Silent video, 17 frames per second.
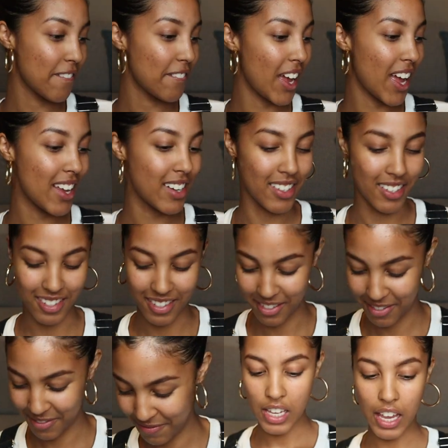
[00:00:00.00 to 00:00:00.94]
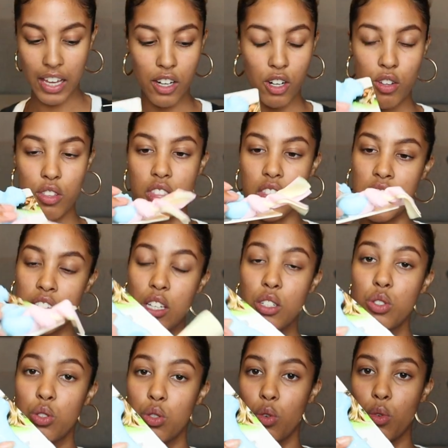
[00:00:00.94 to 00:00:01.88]
Fun! Decided on
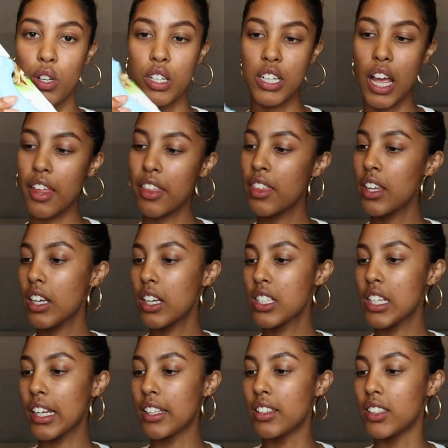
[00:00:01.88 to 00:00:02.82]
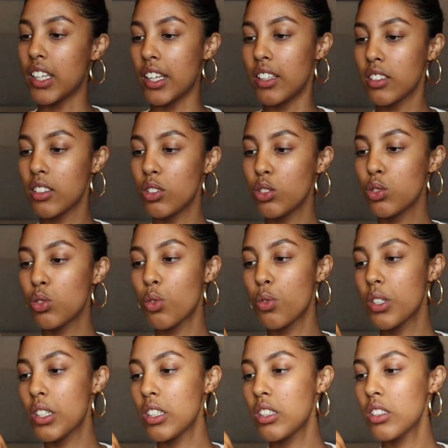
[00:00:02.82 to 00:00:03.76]
these toys. I think it's like dental
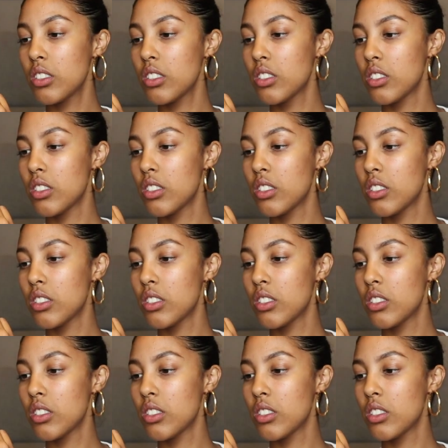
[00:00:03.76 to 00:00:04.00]
toys.